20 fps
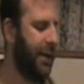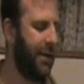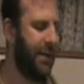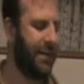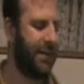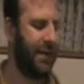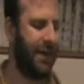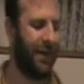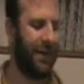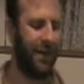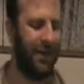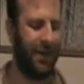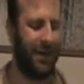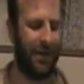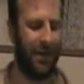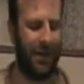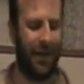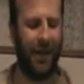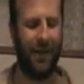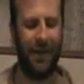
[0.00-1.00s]
he said
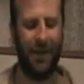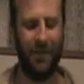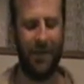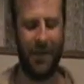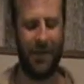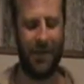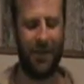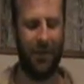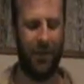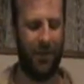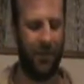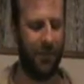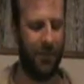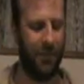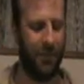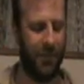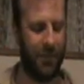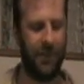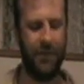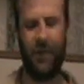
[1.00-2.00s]
that he was at home,
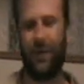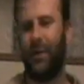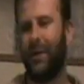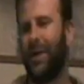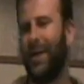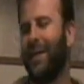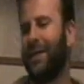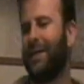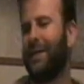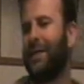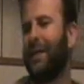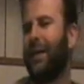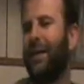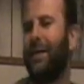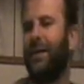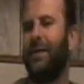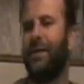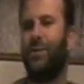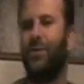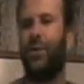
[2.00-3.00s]
first of all, he
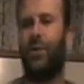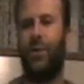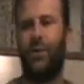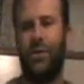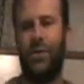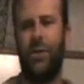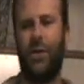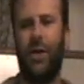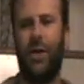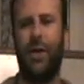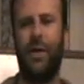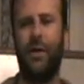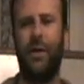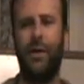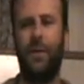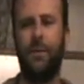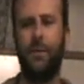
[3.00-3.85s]
said is dorche.